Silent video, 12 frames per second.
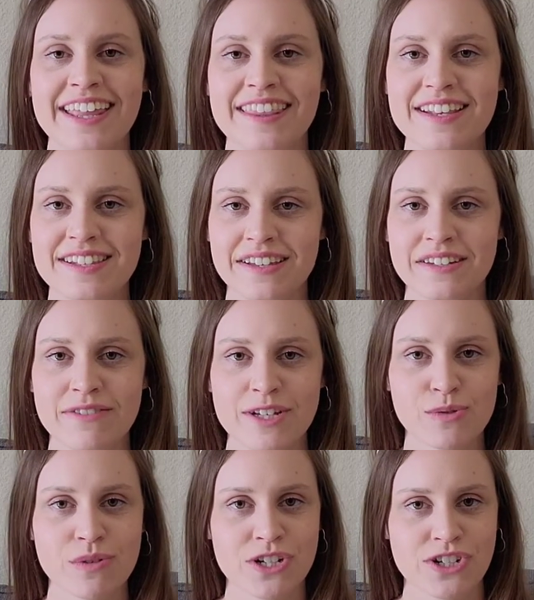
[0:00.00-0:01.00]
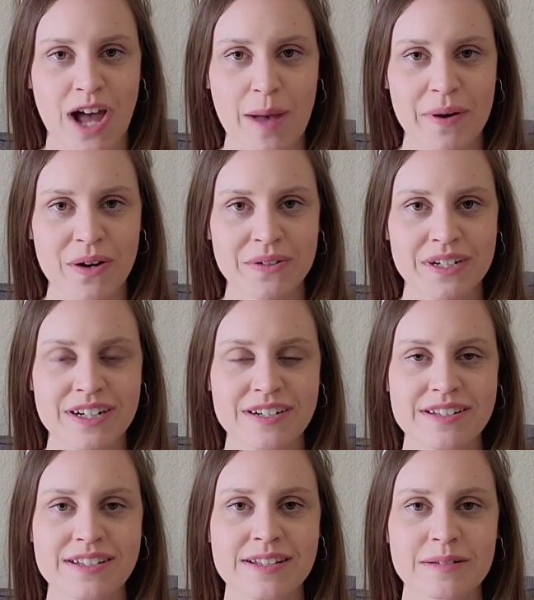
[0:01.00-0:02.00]
These individual shop
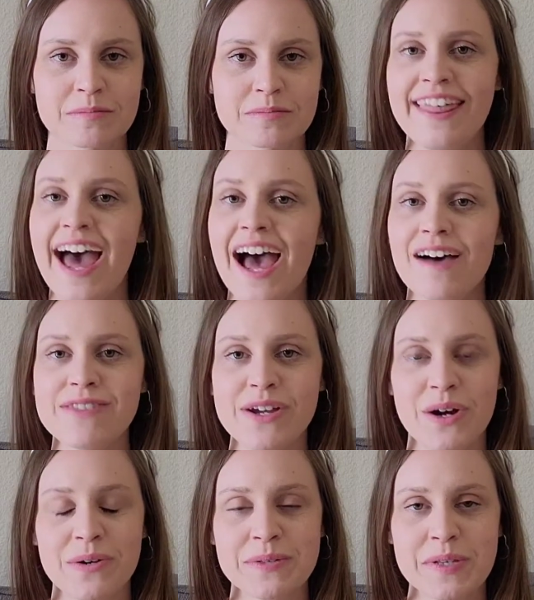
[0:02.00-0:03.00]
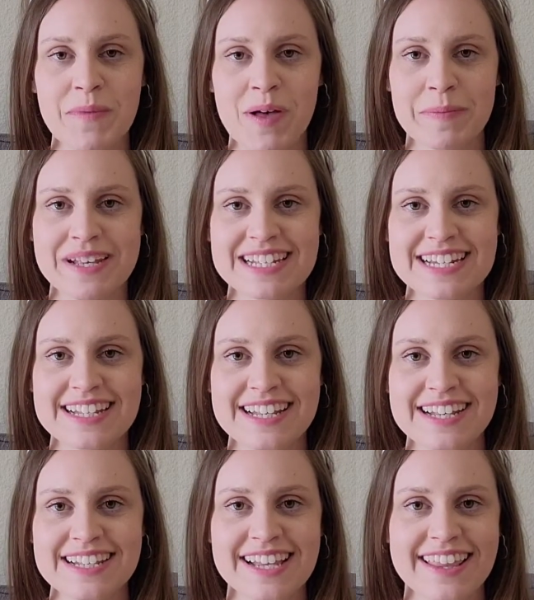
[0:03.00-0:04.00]
owners that have their own small
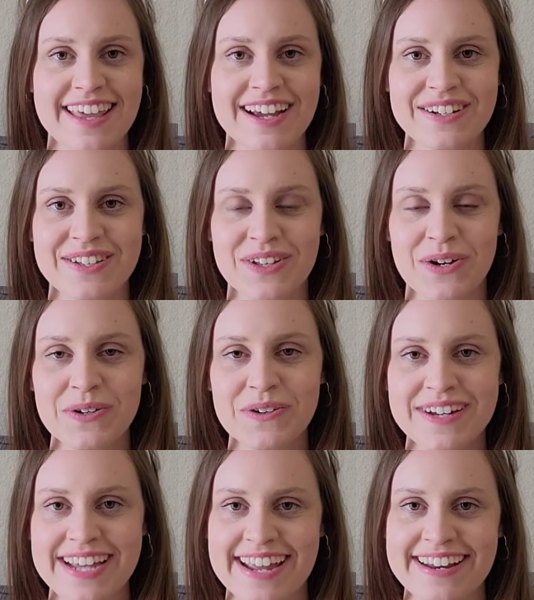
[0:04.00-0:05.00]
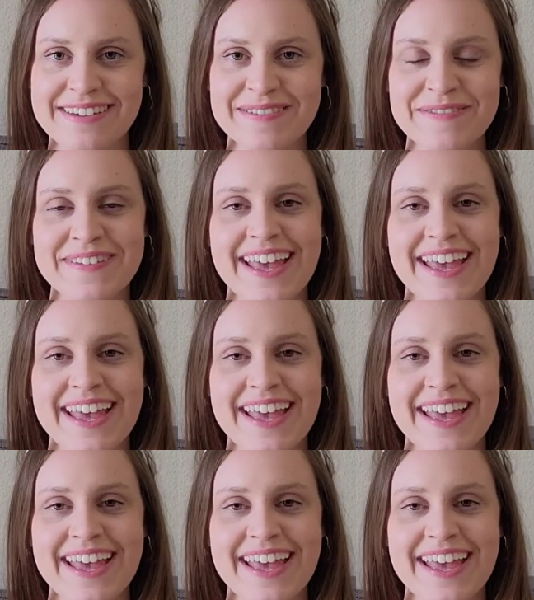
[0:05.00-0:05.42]
businesses, they are so creative.